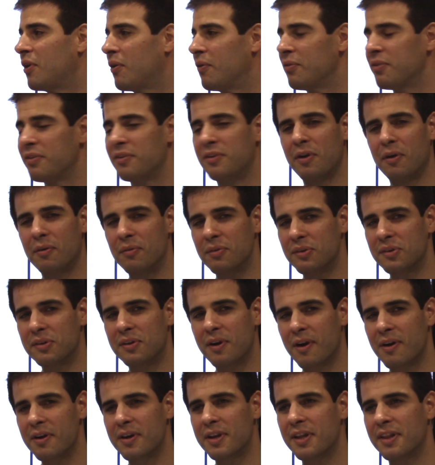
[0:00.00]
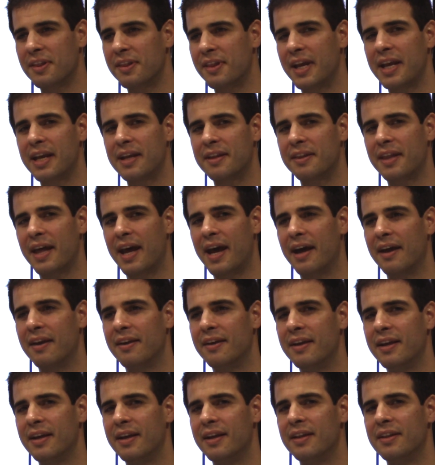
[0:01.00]
Don't start to think that
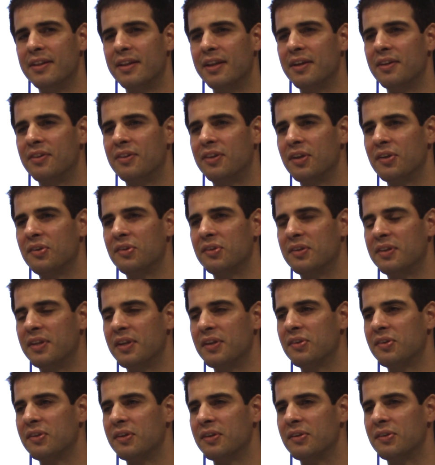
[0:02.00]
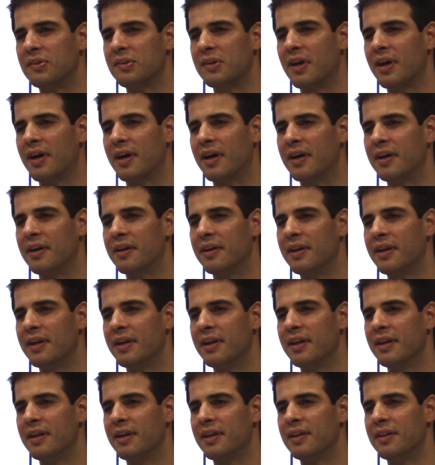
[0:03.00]
this is
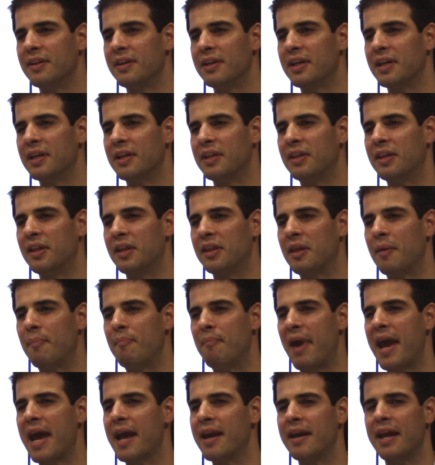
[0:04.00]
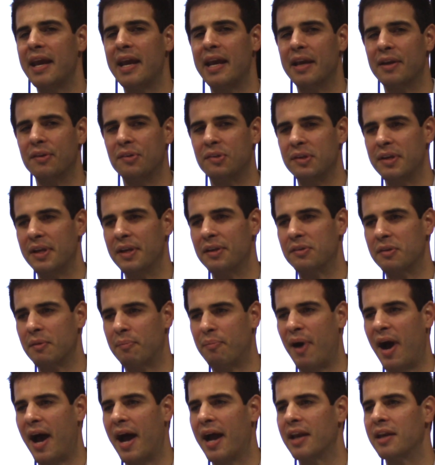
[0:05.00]
the mandate is
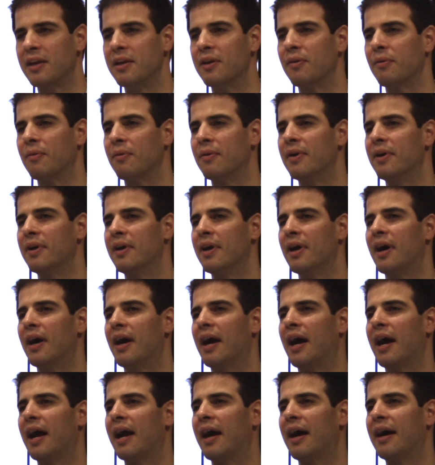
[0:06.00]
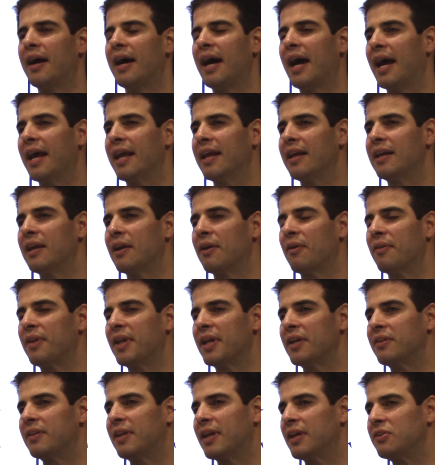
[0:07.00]
upon you.
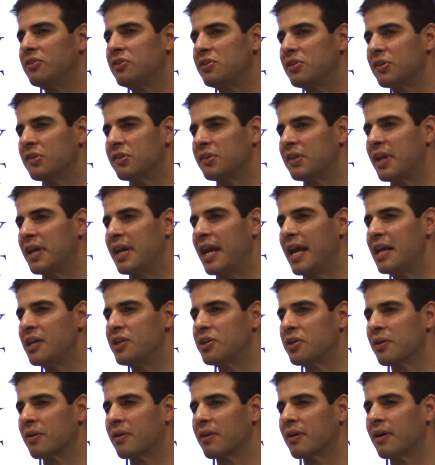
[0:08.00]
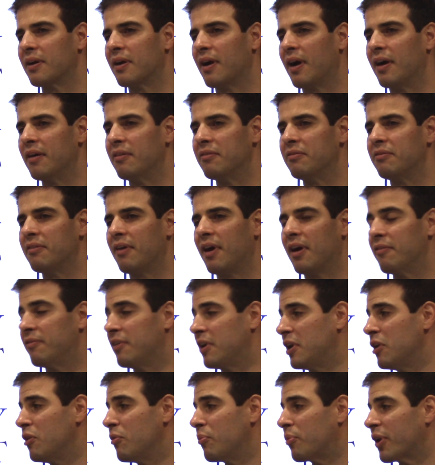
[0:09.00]
That's just the nature of
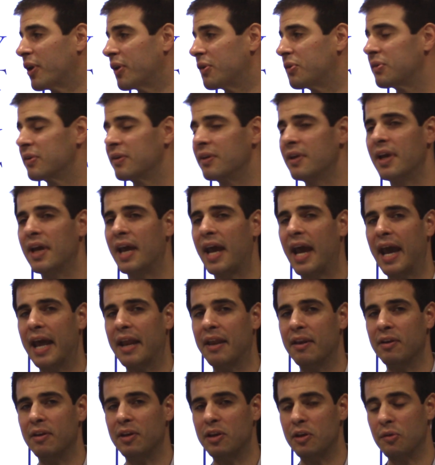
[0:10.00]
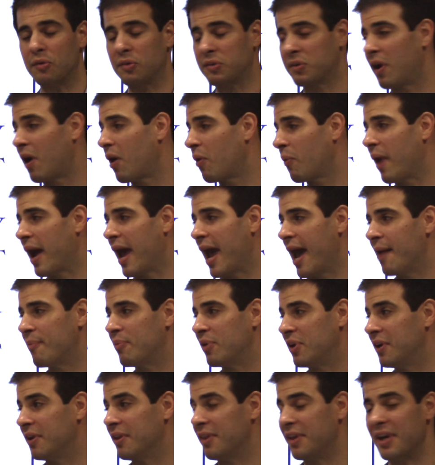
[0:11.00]
hubris. And you saw what
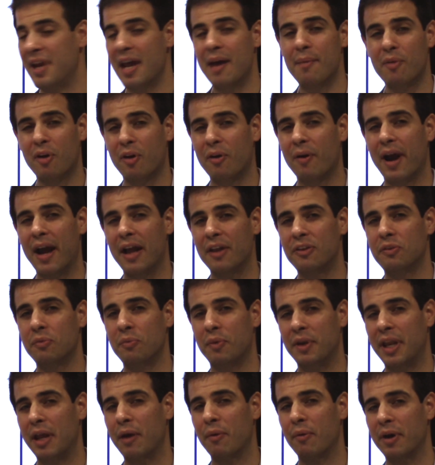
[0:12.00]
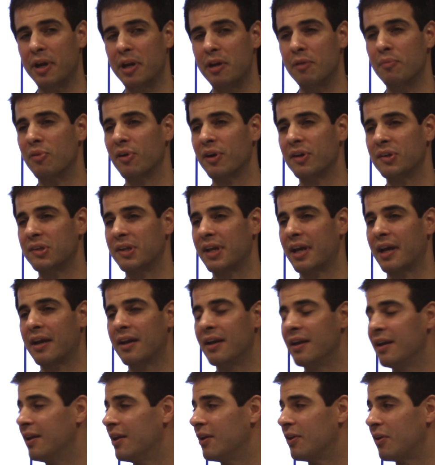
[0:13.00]
happened to the Democrats when they were hubristic.
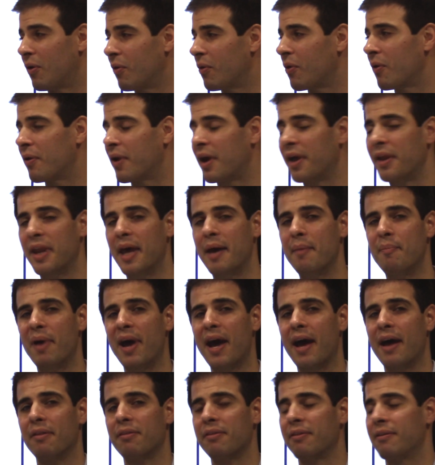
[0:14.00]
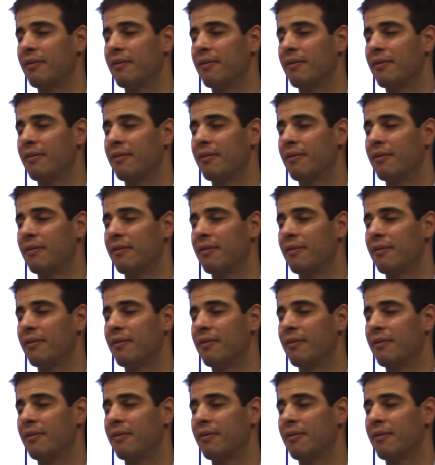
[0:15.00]
Don't go down that path.